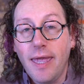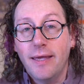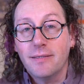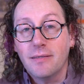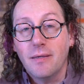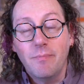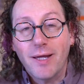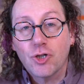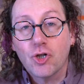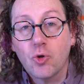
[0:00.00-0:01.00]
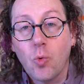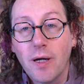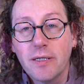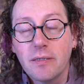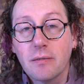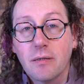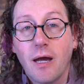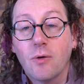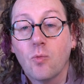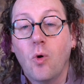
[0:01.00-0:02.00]
as the measure twice,
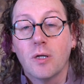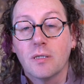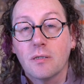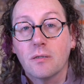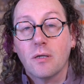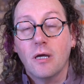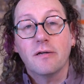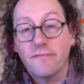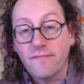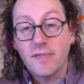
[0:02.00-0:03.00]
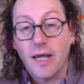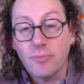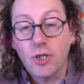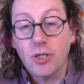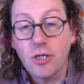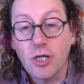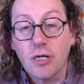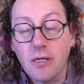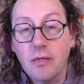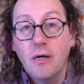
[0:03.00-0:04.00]
cut once of
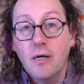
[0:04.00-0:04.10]
cybersecurity.